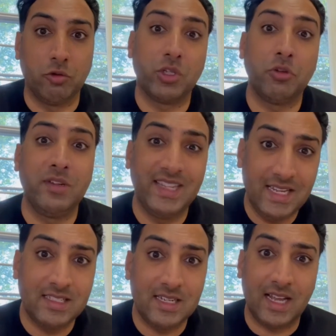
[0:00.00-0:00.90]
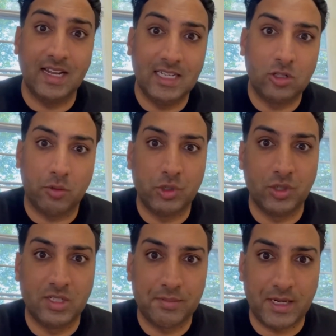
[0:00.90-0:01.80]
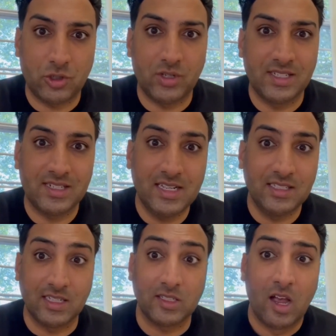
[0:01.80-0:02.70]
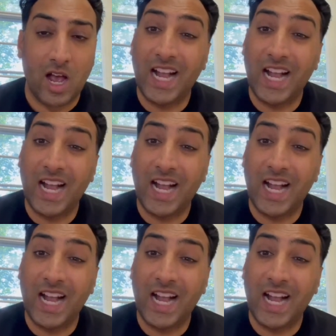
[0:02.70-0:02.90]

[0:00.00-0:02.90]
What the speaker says: So you need to get lease option specialist solicitors.